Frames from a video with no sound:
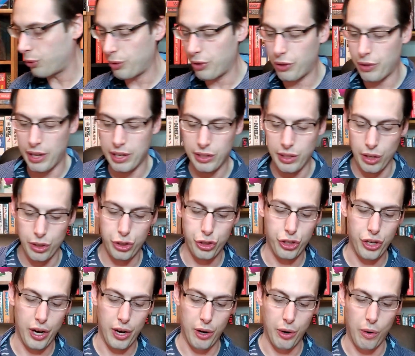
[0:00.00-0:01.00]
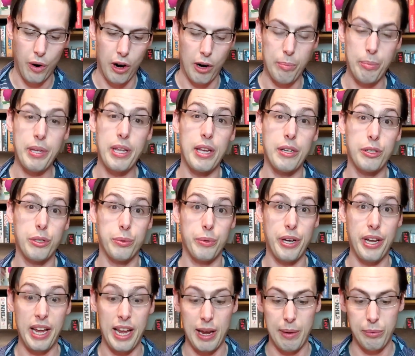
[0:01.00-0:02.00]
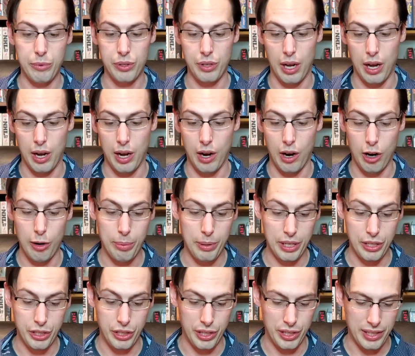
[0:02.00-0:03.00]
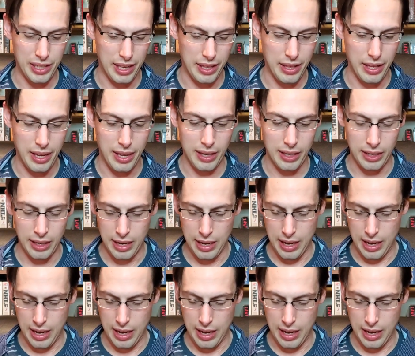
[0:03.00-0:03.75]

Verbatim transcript: three things I'll show are P S three games, uh, R P Gs, I think.